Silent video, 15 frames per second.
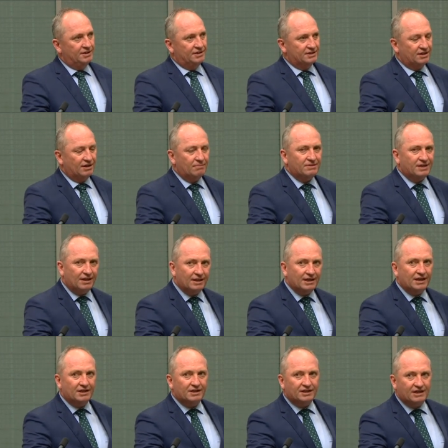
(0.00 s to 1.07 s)
So I'm telling
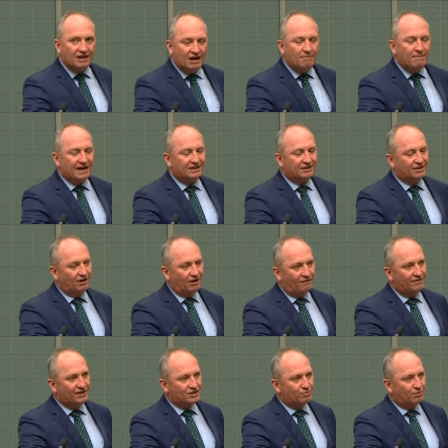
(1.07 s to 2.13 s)
you to go back to the
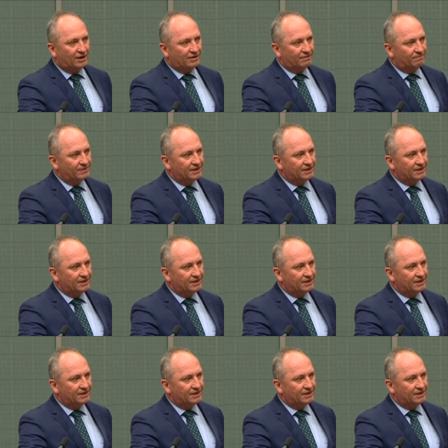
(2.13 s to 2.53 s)
obvious one,